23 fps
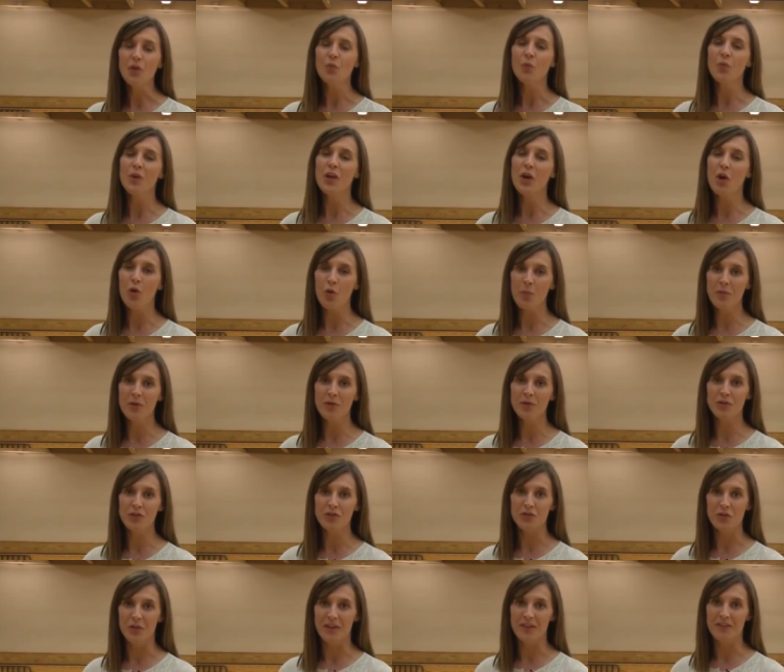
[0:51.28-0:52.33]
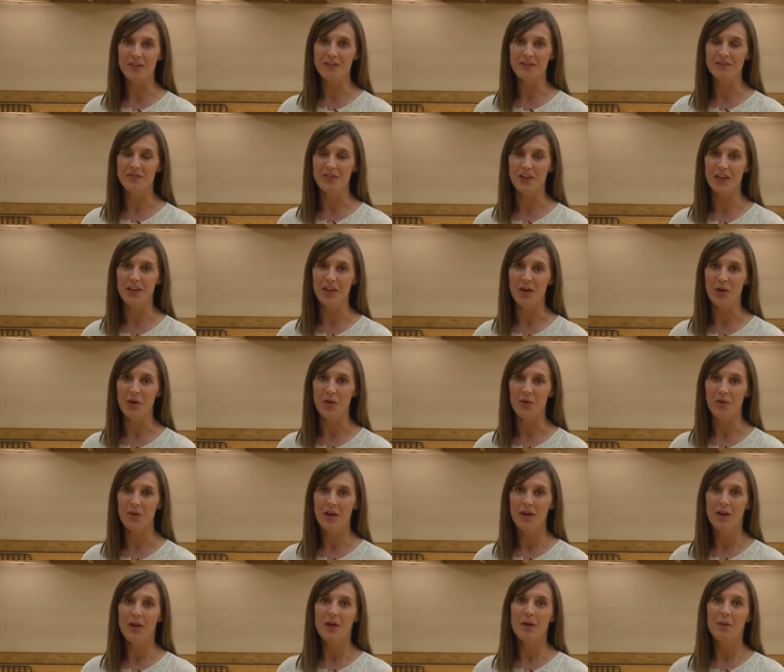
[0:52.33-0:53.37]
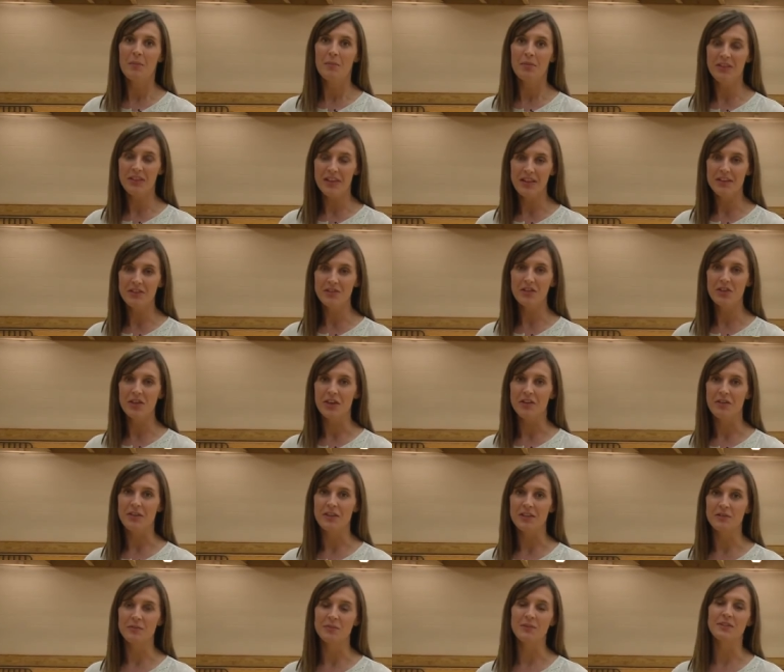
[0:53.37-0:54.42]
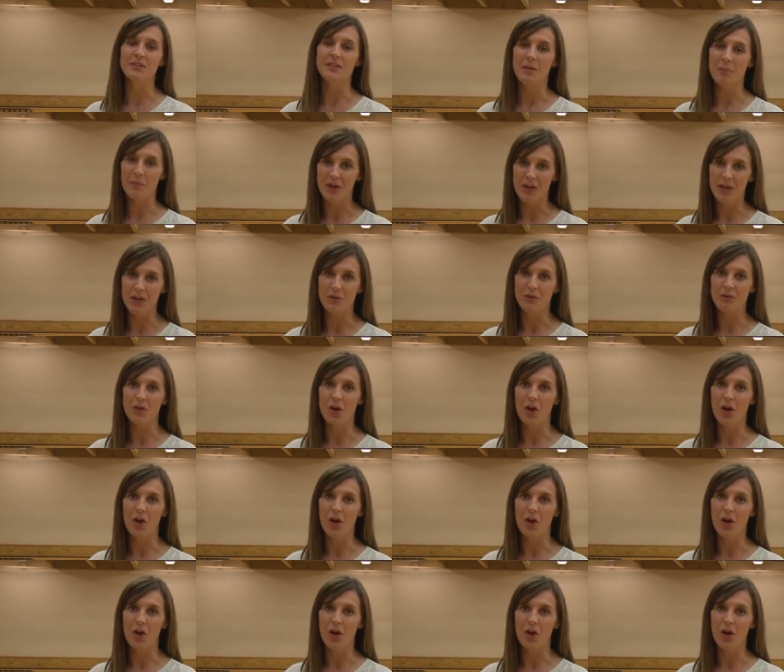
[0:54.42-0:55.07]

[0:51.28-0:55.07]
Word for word: We hope you enjoyed this video. Please share this with somebody you